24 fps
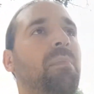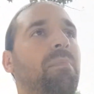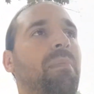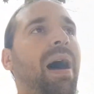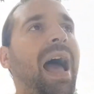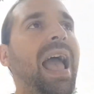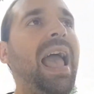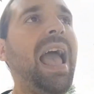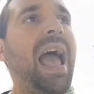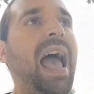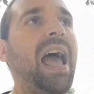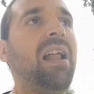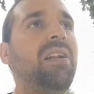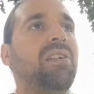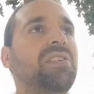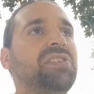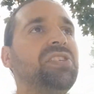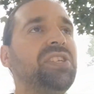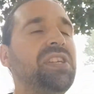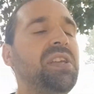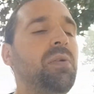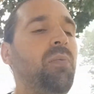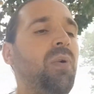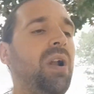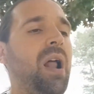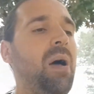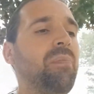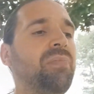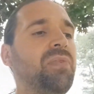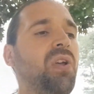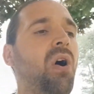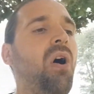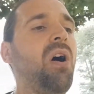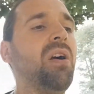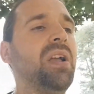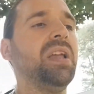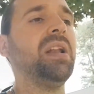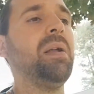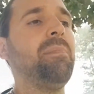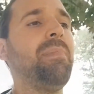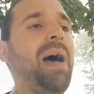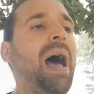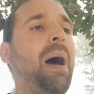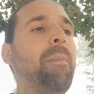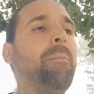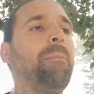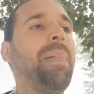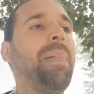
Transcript: my energy when I'm talking about